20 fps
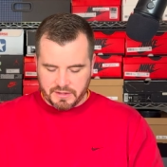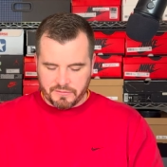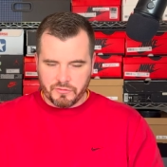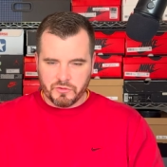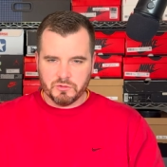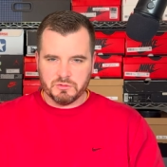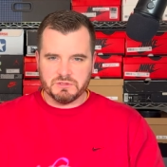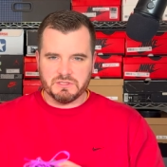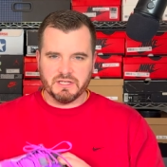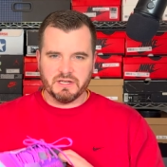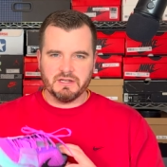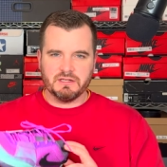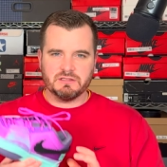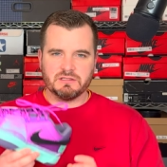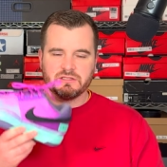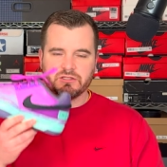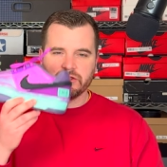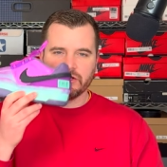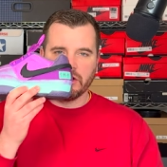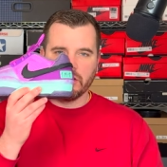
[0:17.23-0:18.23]
If you
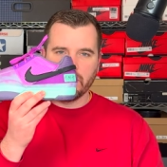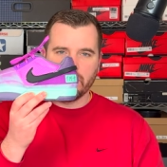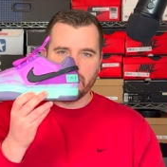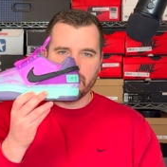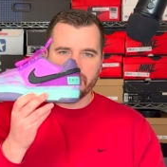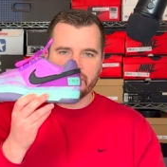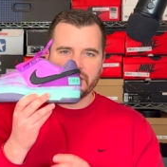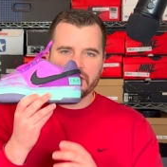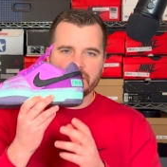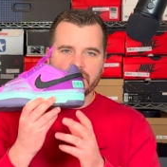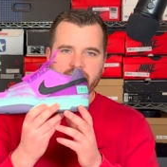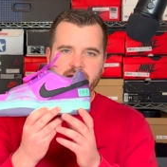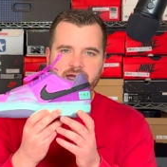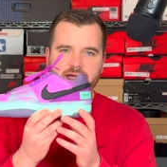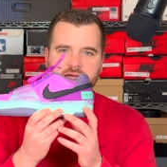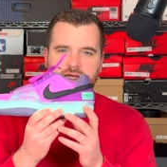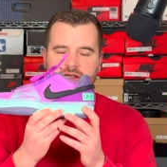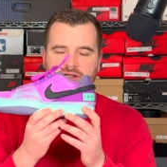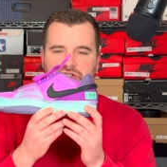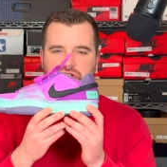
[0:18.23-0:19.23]
didn't know, the
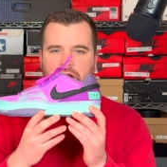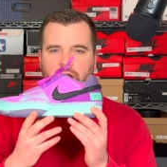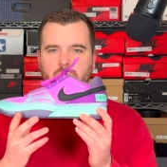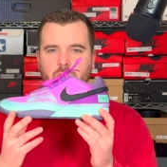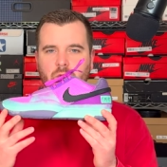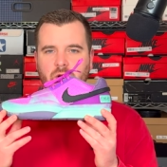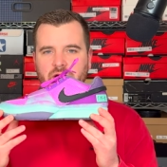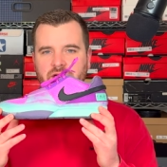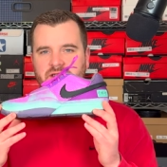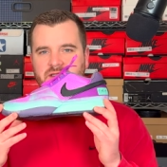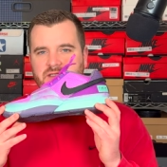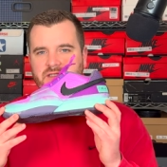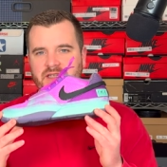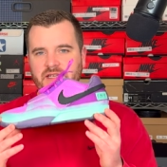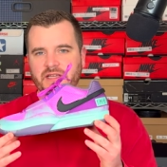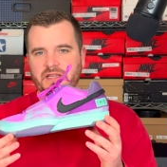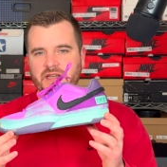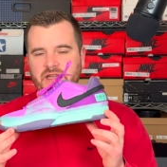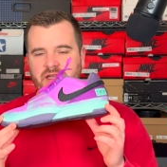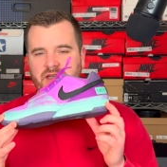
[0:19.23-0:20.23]
Nike Ja 1
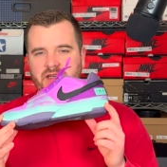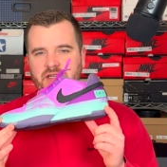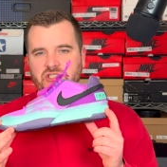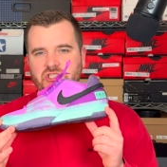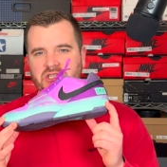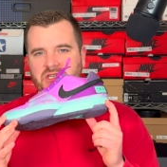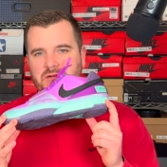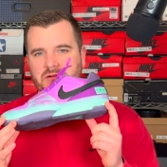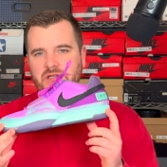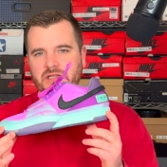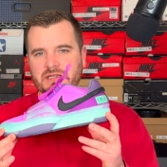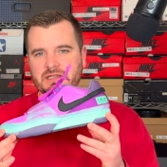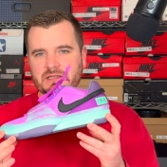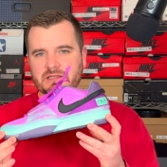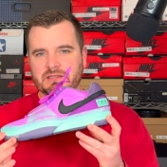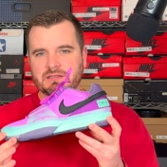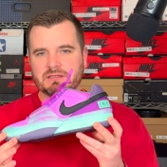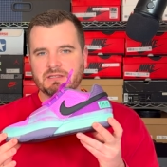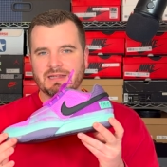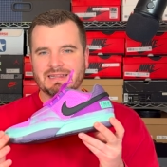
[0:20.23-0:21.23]
did initially
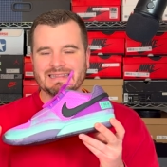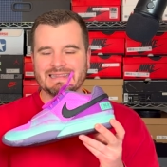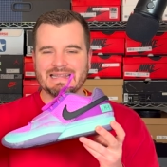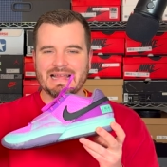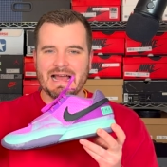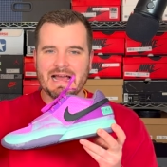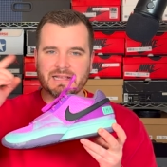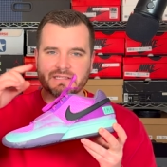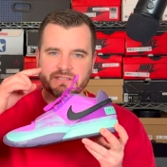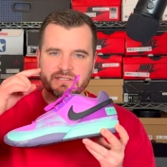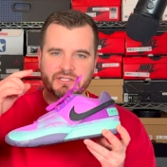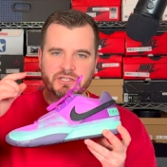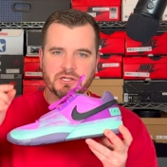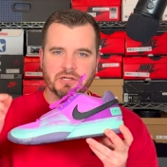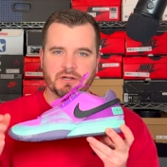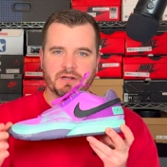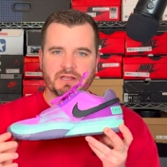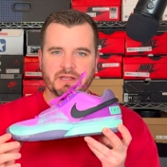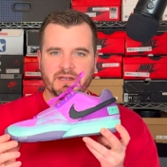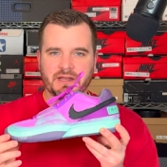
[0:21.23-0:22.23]
release last
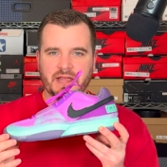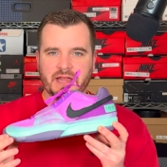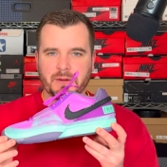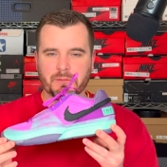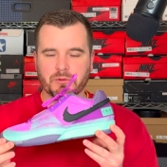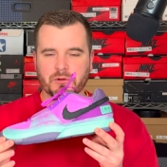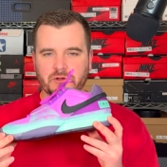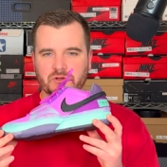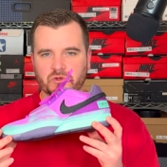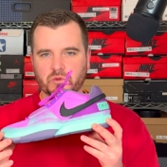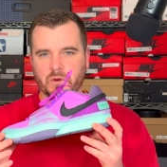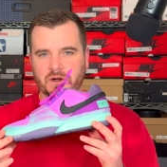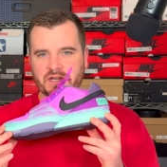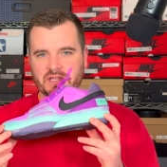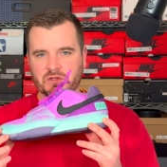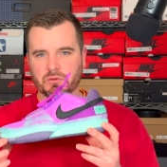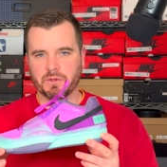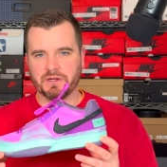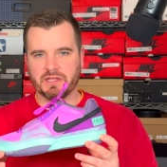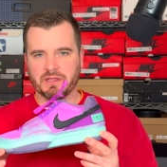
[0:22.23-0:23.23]
year in April
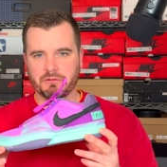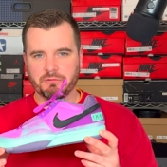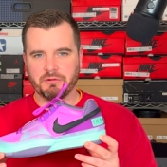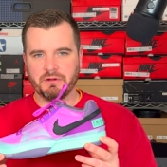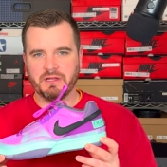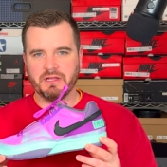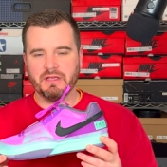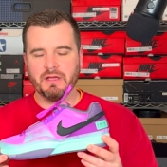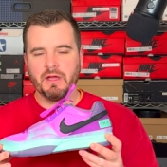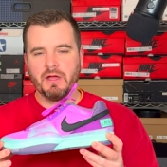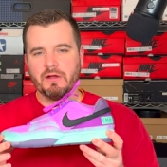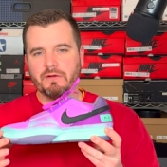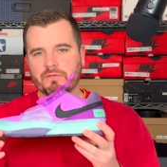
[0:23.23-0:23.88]
2023